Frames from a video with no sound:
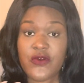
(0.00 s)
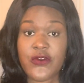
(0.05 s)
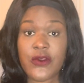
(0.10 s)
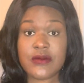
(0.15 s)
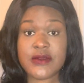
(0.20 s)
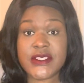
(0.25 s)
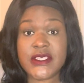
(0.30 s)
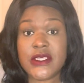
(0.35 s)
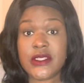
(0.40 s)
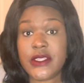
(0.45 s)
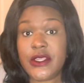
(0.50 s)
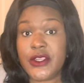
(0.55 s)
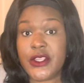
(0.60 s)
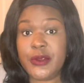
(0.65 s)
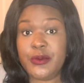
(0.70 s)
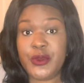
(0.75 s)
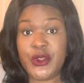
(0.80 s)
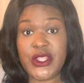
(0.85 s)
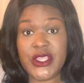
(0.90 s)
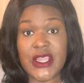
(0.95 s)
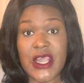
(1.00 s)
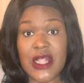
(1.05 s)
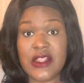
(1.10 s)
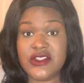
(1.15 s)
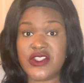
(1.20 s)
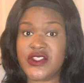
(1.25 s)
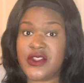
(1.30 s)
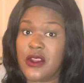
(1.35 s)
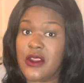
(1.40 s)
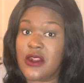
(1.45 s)
Sinclair Community College.
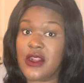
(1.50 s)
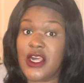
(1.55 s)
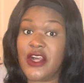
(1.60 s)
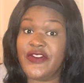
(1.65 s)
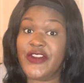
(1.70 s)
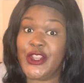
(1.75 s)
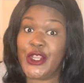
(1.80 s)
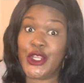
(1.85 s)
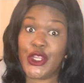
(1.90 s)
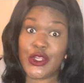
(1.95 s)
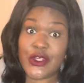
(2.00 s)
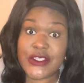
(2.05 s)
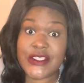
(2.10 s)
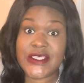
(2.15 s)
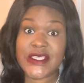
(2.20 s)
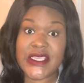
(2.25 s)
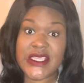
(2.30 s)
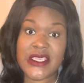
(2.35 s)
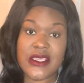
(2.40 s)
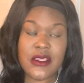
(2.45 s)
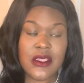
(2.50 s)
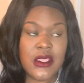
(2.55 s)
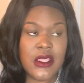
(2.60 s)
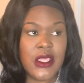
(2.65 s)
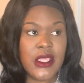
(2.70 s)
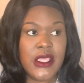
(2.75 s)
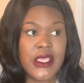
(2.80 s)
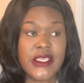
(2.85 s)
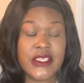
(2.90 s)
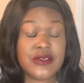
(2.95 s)
Started off in nursing.
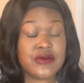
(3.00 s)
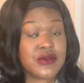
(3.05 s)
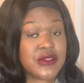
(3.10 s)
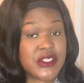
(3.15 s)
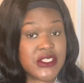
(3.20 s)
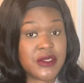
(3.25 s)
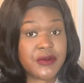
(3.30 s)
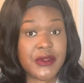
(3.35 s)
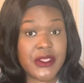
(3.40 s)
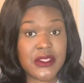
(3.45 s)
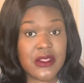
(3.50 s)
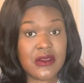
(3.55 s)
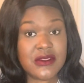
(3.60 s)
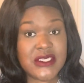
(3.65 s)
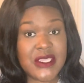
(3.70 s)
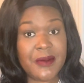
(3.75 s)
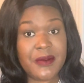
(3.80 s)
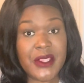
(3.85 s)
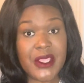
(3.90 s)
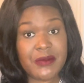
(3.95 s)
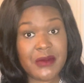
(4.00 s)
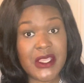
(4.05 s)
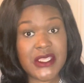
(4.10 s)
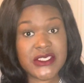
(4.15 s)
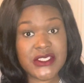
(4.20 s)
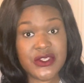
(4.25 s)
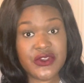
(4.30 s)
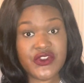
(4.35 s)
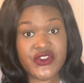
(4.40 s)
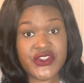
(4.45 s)
It took me a long time to get my
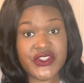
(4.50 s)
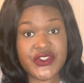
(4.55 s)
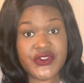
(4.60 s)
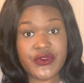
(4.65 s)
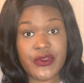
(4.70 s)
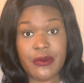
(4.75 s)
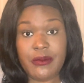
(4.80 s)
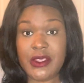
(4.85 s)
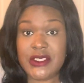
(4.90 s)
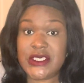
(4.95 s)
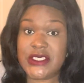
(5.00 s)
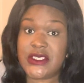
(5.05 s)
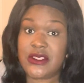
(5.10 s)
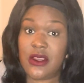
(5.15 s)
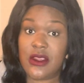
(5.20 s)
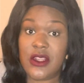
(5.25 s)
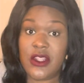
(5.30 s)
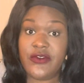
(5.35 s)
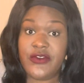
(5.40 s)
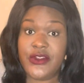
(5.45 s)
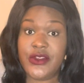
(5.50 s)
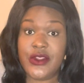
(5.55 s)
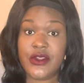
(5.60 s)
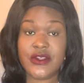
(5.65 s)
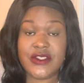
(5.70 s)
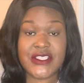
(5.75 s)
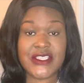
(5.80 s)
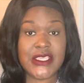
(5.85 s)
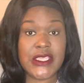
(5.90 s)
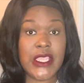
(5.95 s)
associate's degree because I started off in
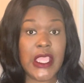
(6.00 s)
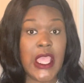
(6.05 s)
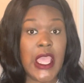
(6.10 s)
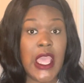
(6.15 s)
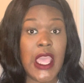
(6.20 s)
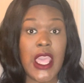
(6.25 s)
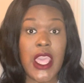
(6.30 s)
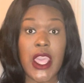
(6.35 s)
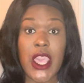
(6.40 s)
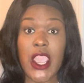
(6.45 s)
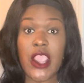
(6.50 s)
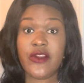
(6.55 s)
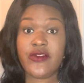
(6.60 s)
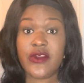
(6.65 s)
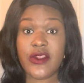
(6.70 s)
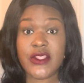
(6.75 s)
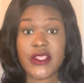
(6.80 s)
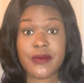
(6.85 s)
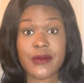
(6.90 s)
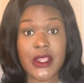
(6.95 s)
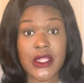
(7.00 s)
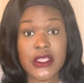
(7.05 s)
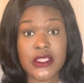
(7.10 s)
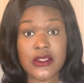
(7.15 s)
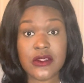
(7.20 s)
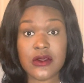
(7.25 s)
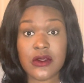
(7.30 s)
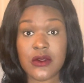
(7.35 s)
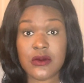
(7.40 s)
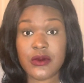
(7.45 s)
nursing. After I did my
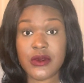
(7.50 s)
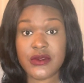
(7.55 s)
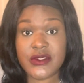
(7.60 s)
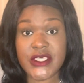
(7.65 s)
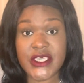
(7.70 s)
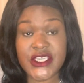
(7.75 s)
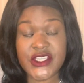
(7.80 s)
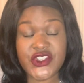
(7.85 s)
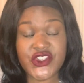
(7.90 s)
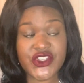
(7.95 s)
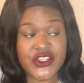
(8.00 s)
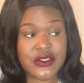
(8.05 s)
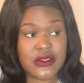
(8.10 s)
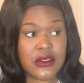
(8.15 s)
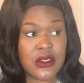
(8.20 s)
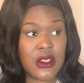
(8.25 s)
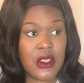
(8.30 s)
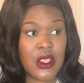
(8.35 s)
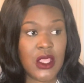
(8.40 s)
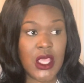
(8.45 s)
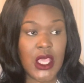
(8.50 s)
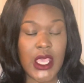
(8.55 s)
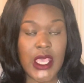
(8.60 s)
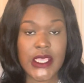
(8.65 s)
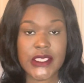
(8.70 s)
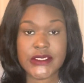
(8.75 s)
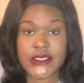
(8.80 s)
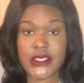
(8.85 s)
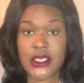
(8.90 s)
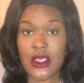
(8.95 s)
clinical rotation,
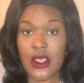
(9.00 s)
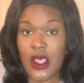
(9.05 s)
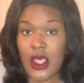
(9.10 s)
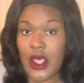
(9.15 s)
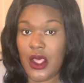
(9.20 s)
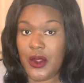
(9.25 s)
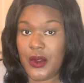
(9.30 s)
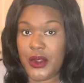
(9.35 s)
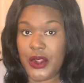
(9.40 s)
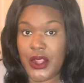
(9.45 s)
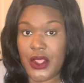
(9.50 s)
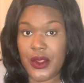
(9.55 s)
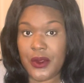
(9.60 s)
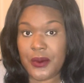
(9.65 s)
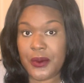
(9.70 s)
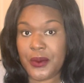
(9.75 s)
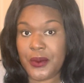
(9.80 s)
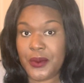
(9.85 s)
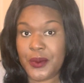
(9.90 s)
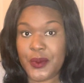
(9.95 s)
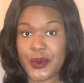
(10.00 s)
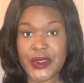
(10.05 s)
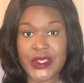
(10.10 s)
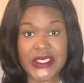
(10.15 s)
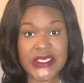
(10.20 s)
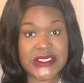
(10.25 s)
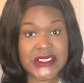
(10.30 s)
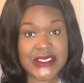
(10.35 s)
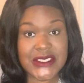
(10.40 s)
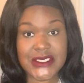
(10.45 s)
I said, oh no,
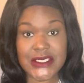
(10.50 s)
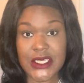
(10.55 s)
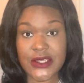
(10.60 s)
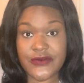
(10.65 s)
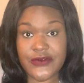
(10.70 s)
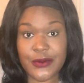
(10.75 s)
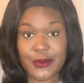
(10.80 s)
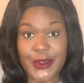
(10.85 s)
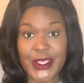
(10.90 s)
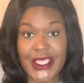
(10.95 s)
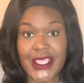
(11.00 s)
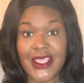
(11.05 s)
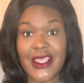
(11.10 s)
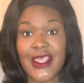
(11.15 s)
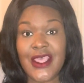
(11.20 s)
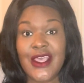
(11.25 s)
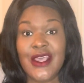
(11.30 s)
this is not for me.